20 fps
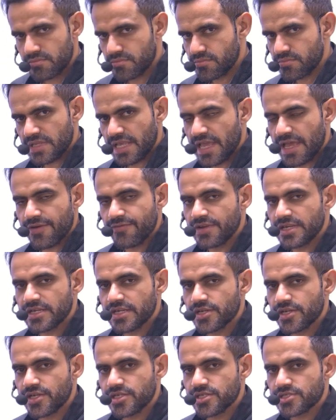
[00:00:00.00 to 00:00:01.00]
They have
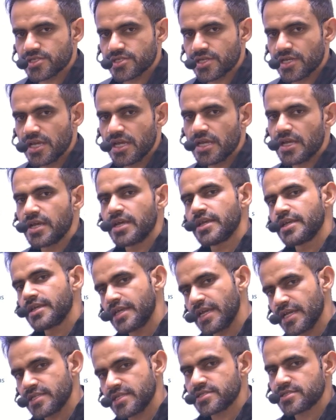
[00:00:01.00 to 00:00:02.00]
increased.
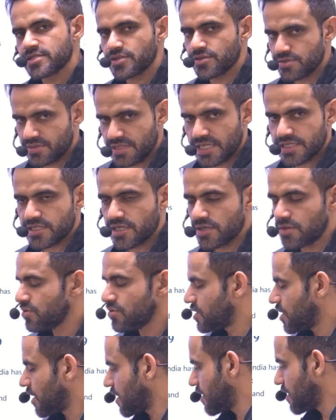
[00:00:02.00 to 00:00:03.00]
Yes, that's a
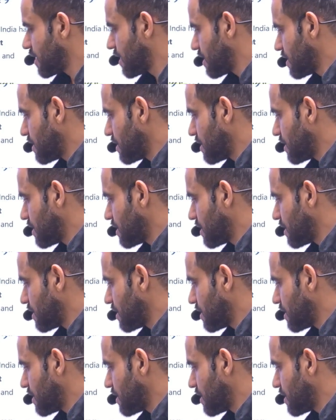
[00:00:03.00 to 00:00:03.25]
good thing.